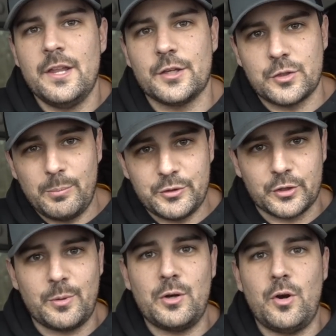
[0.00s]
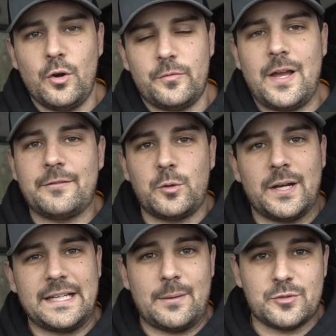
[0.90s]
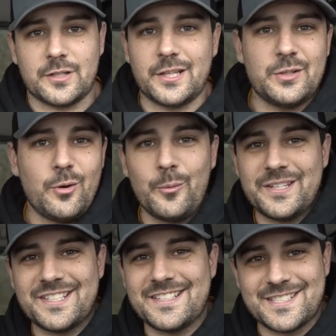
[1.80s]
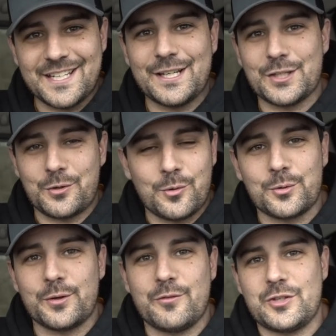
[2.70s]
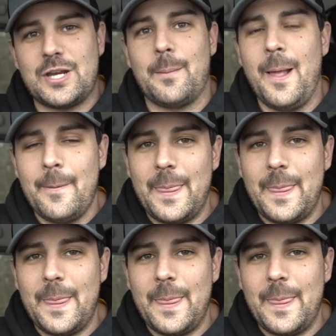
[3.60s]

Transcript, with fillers: the triple turbo 05 quad cab truck that you always see sitting in the corner of the shop.